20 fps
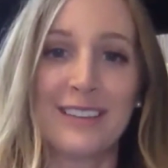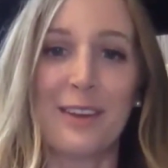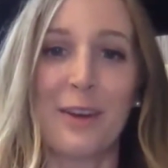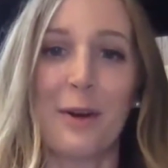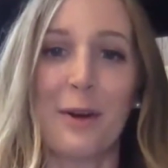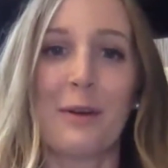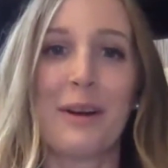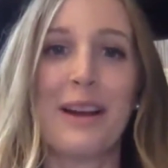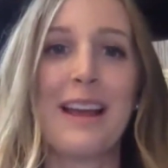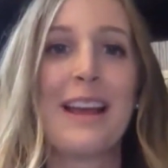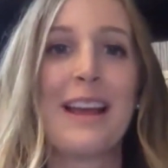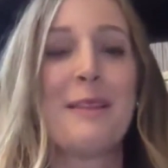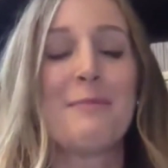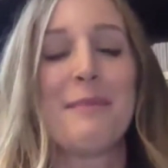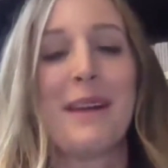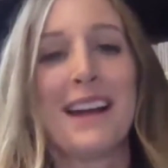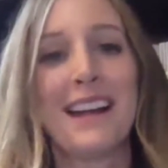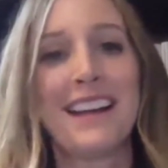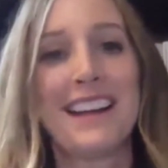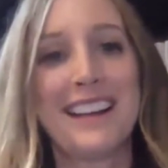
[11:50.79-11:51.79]
So
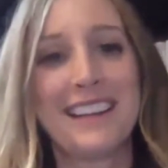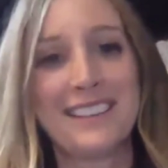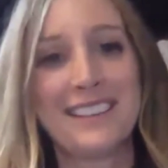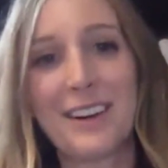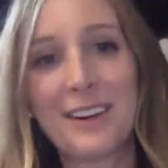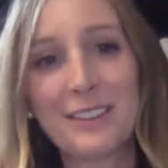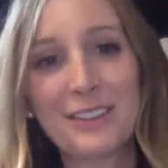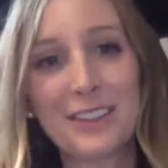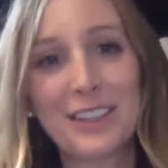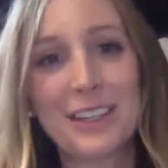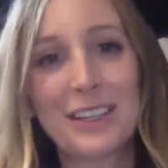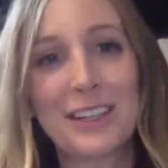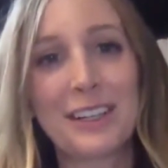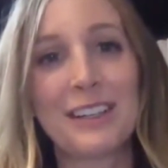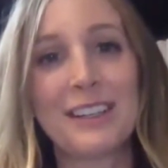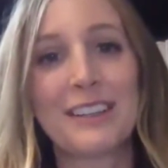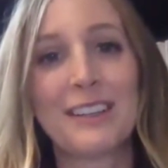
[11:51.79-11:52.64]
my doctor